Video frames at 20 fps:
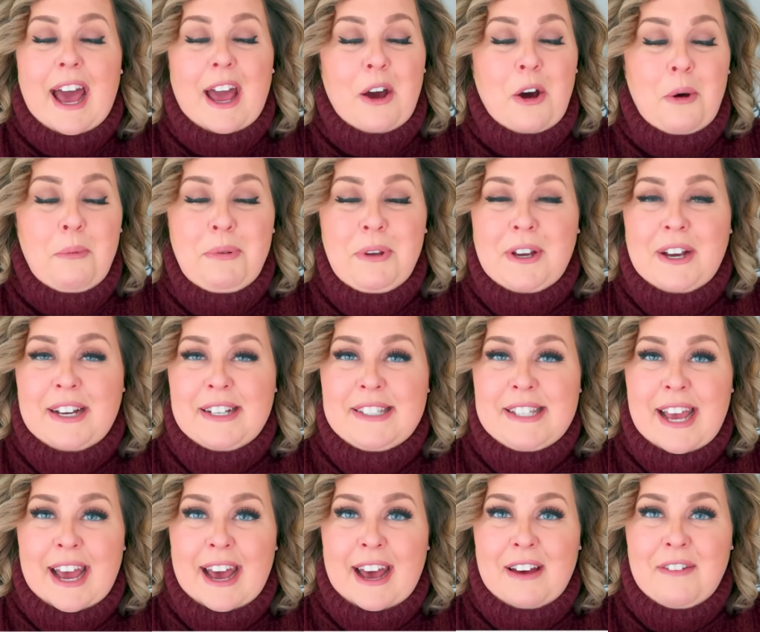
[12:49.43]
I hope you
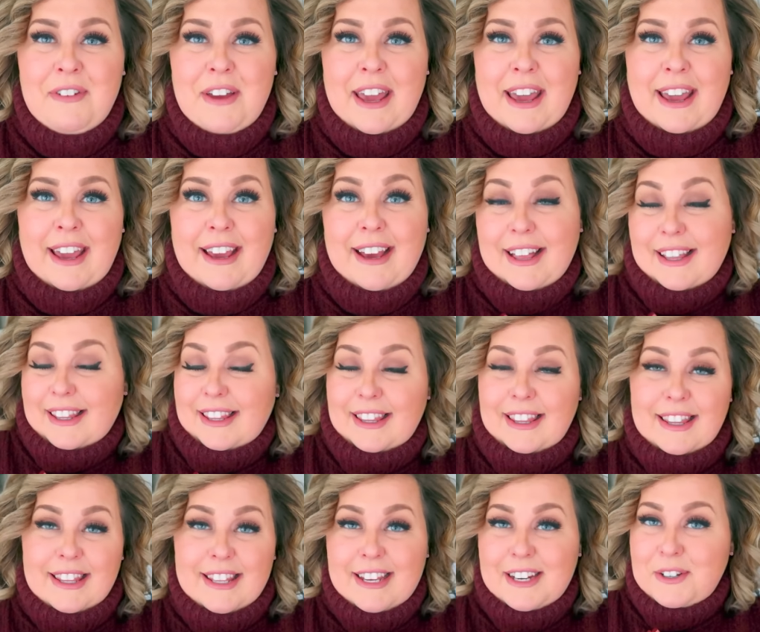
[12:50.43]
guys have a
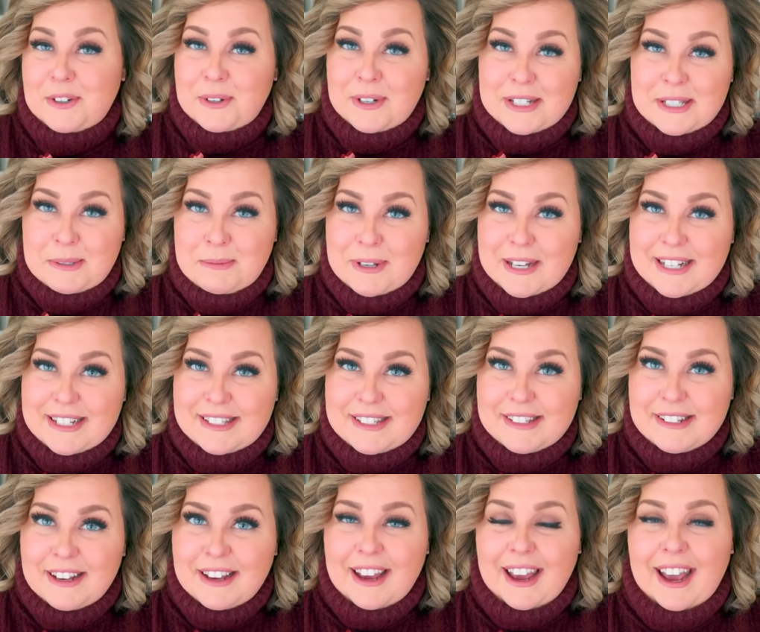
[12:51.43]
lit Christmas
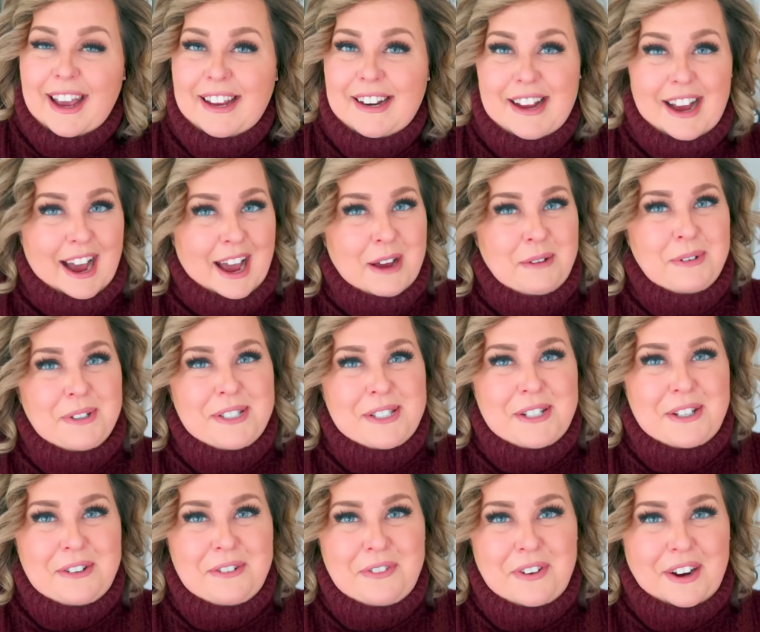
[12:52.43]
and I will
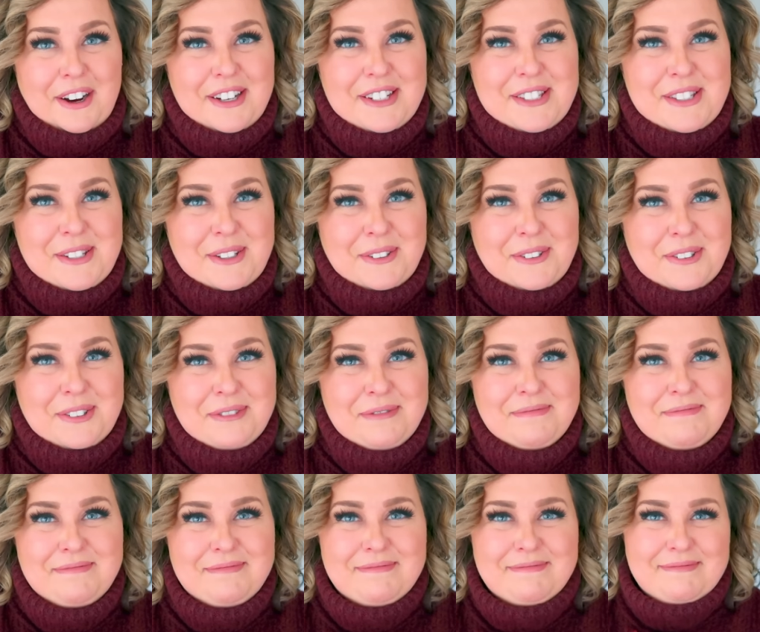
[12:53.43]
see you very soon.
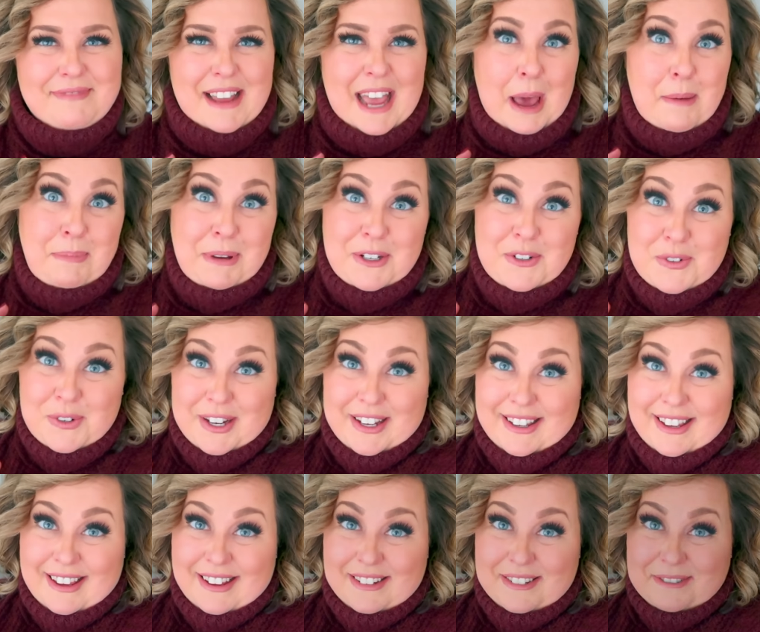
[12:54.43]
Happy
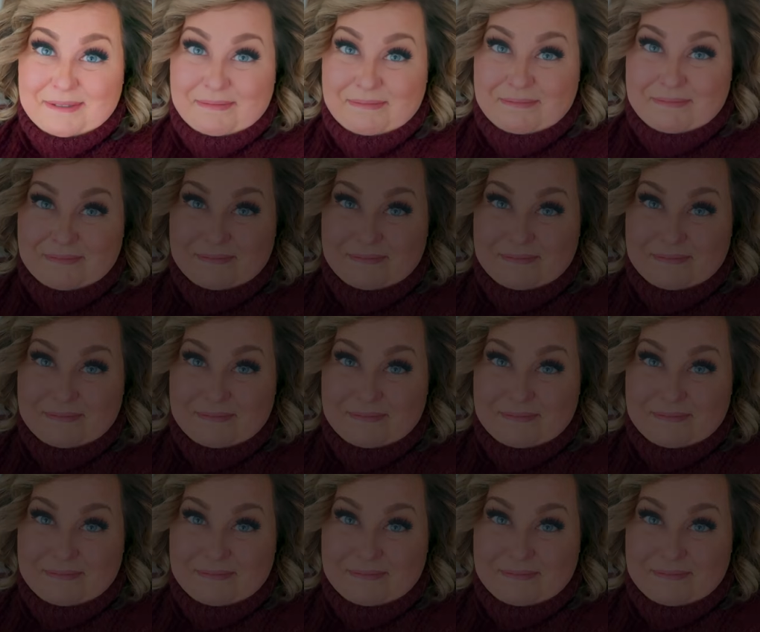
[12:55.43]
drinking.